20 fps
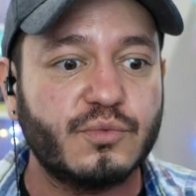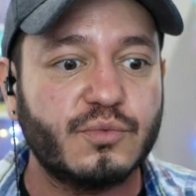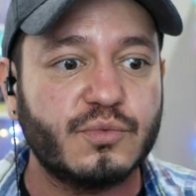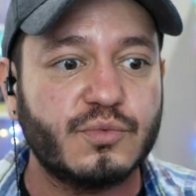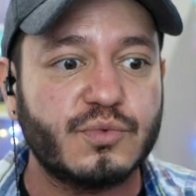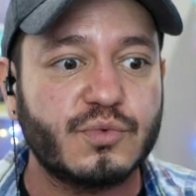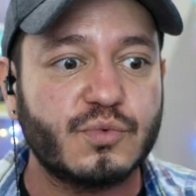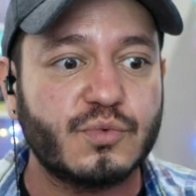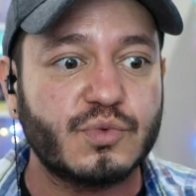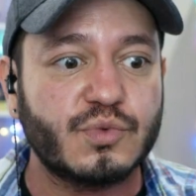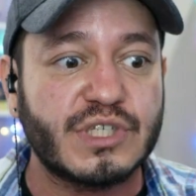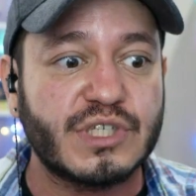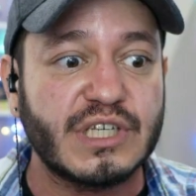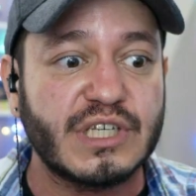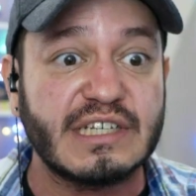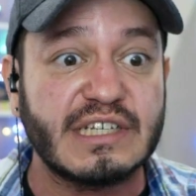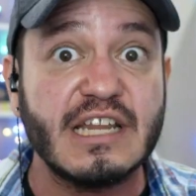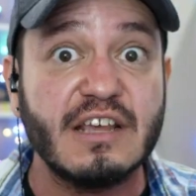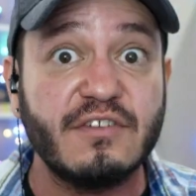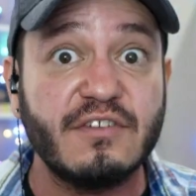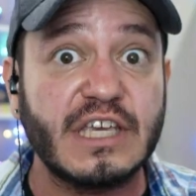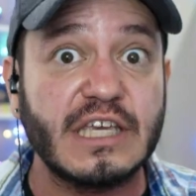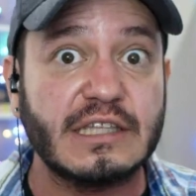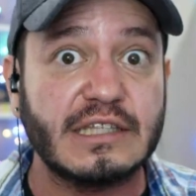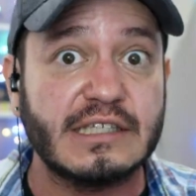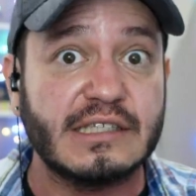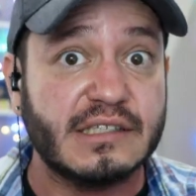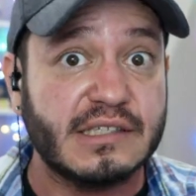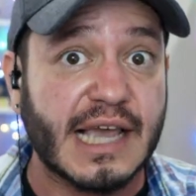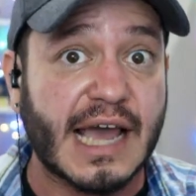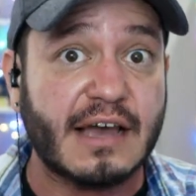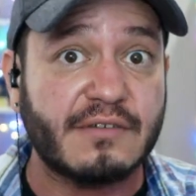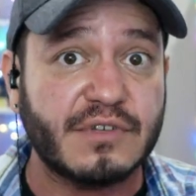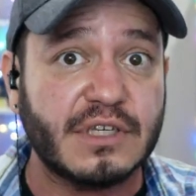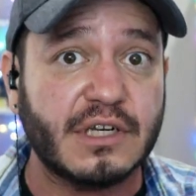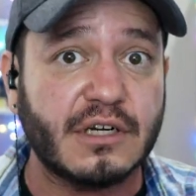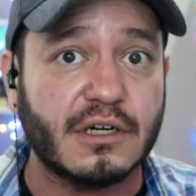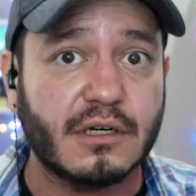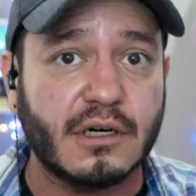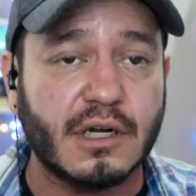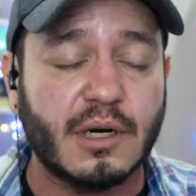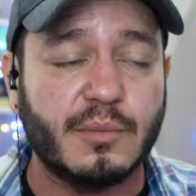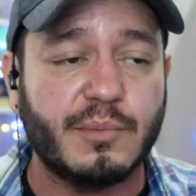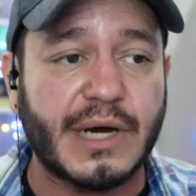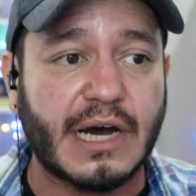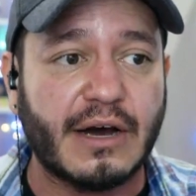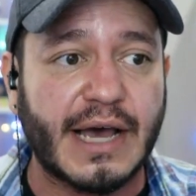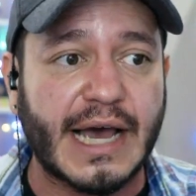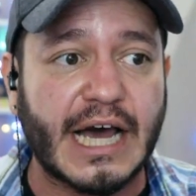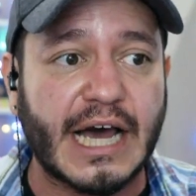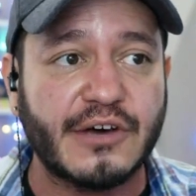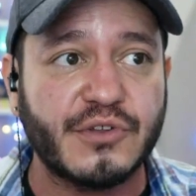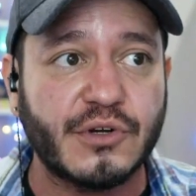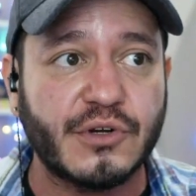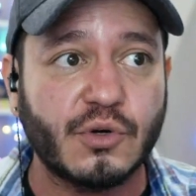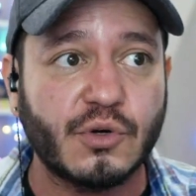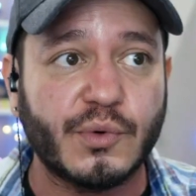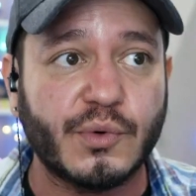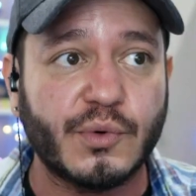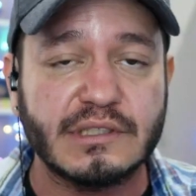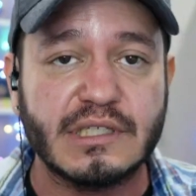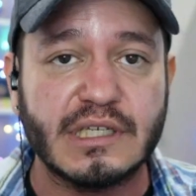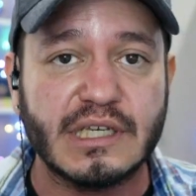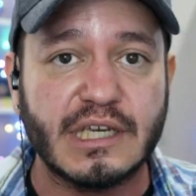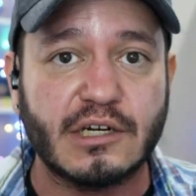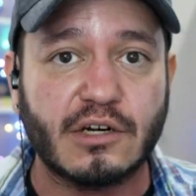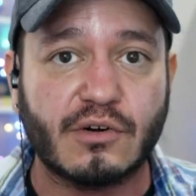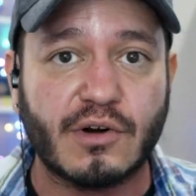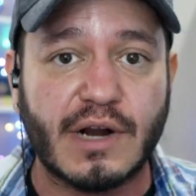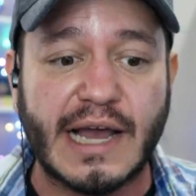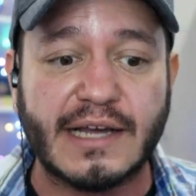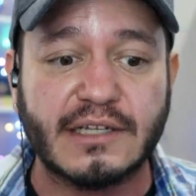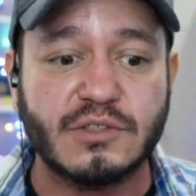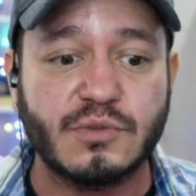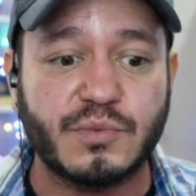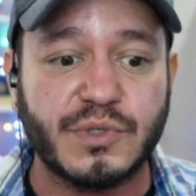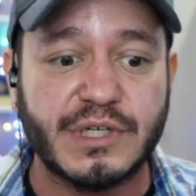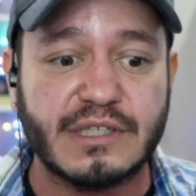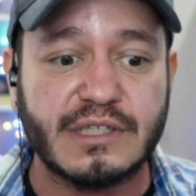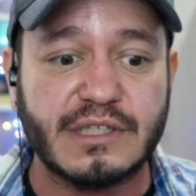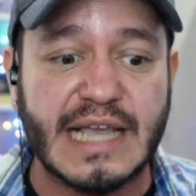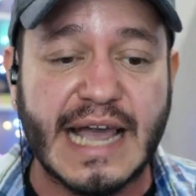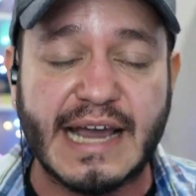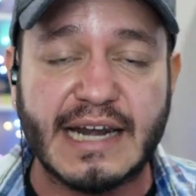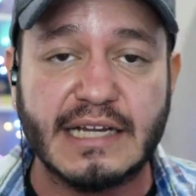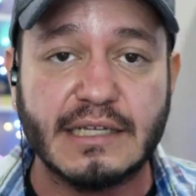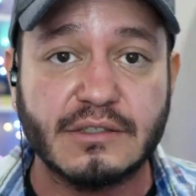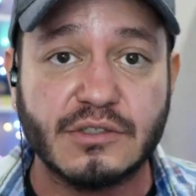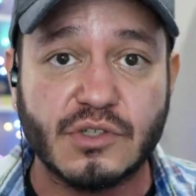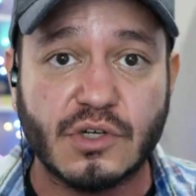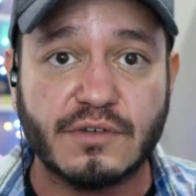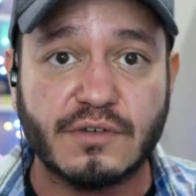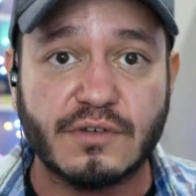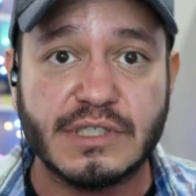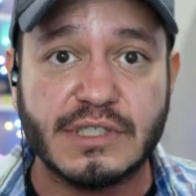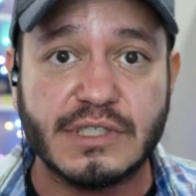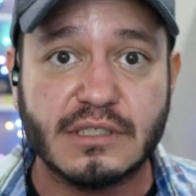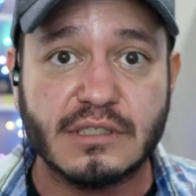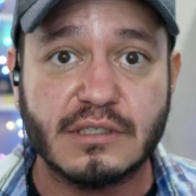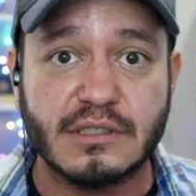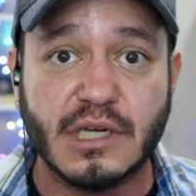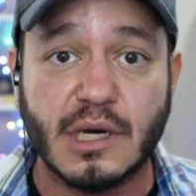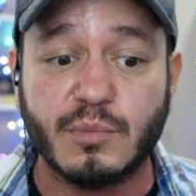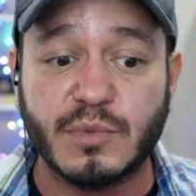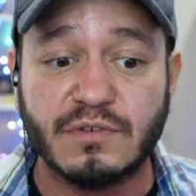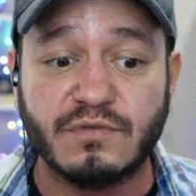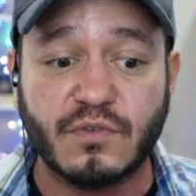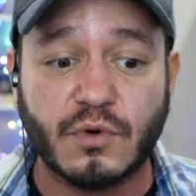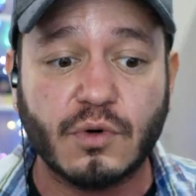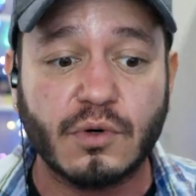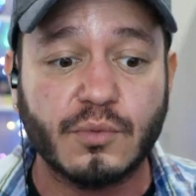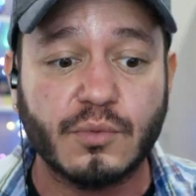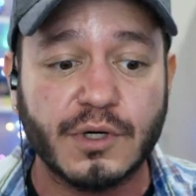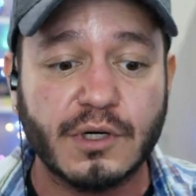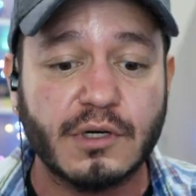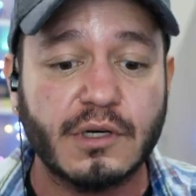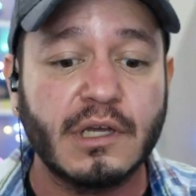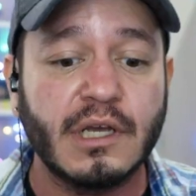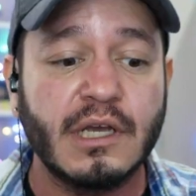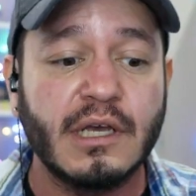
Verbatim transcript: significantly savvier about how they're going to interact with data and services coming forward.